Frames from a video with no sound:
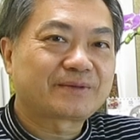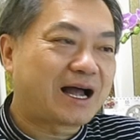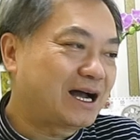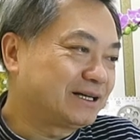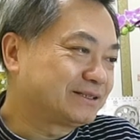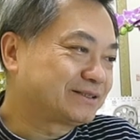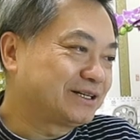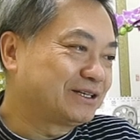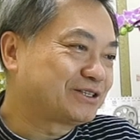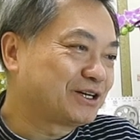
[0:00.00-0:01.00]
Ladies
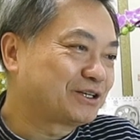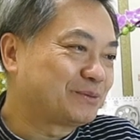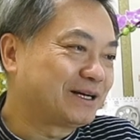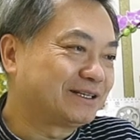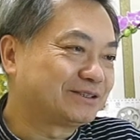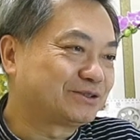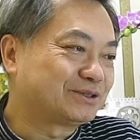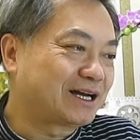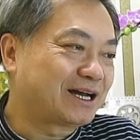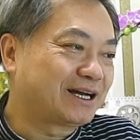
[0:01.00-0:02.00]
and gentlemen,
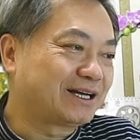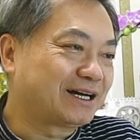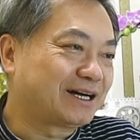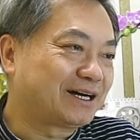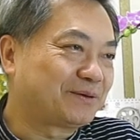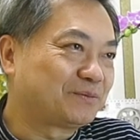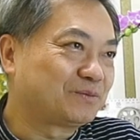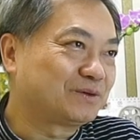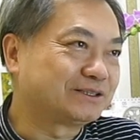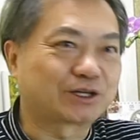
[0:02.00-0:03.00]
today
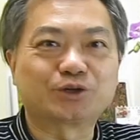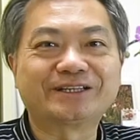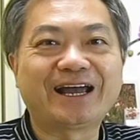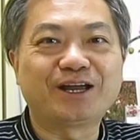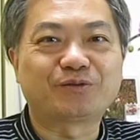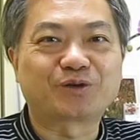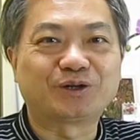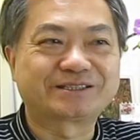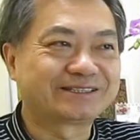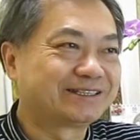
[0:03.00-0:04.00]
is a good day, of
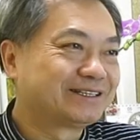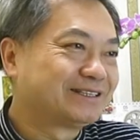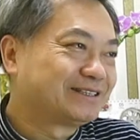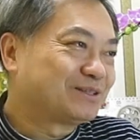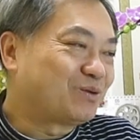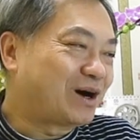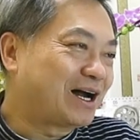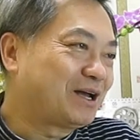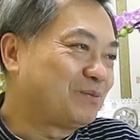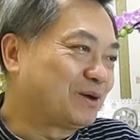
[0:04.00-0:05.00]
course.
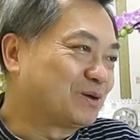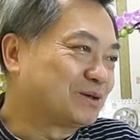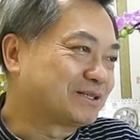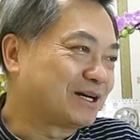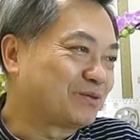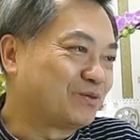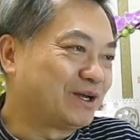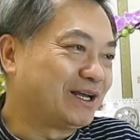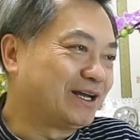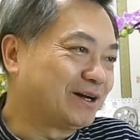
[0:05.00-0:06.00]
Why? Because
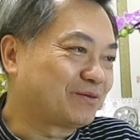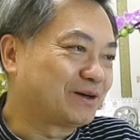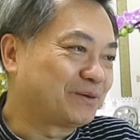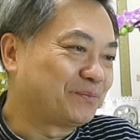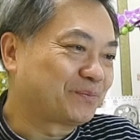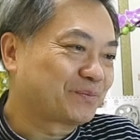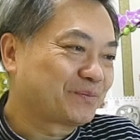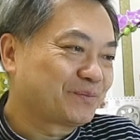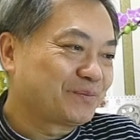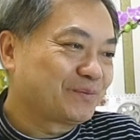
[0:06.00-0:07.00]
we have
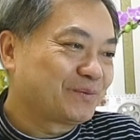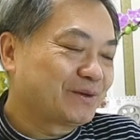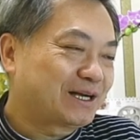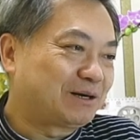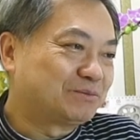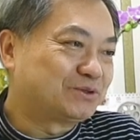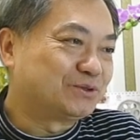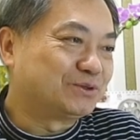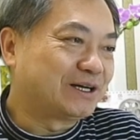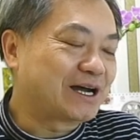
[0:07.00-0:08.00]
come
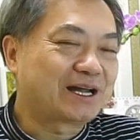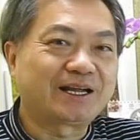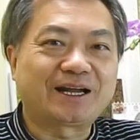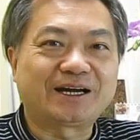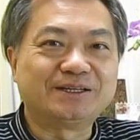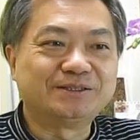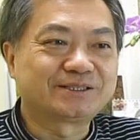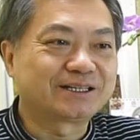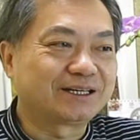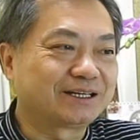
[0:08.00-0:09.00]
to
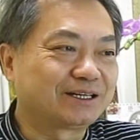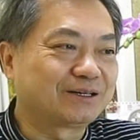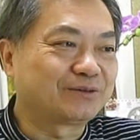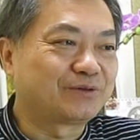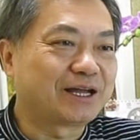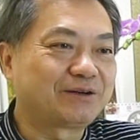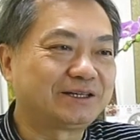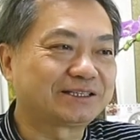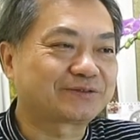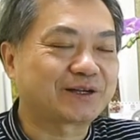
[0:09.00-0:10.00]
analyze
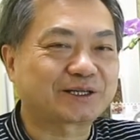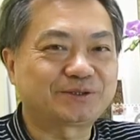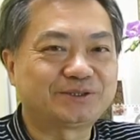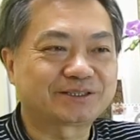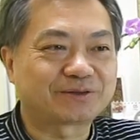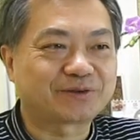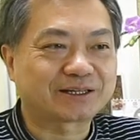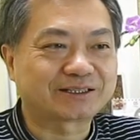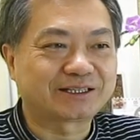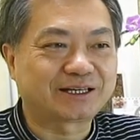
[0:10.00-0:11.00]
various factors
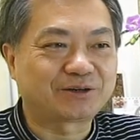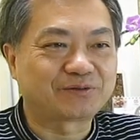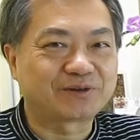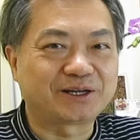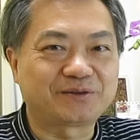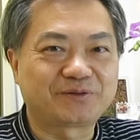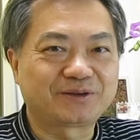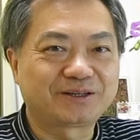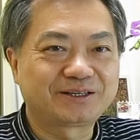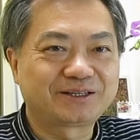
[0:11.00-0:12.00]
affecting our faith
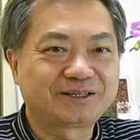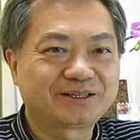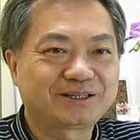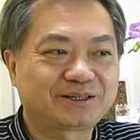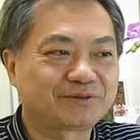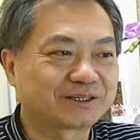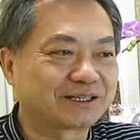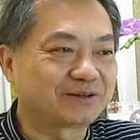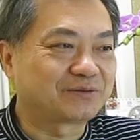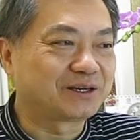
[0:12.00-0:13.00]

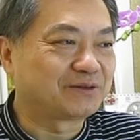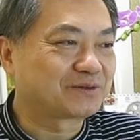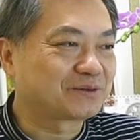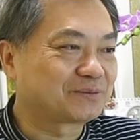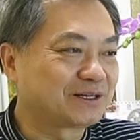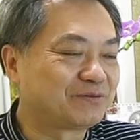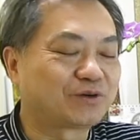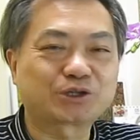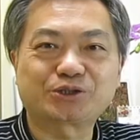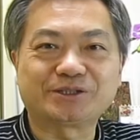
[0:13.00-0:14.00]
and
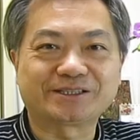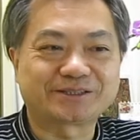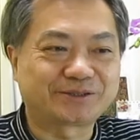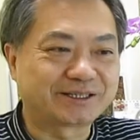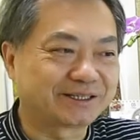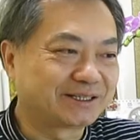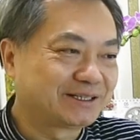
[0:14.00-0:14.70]
fortune. Right?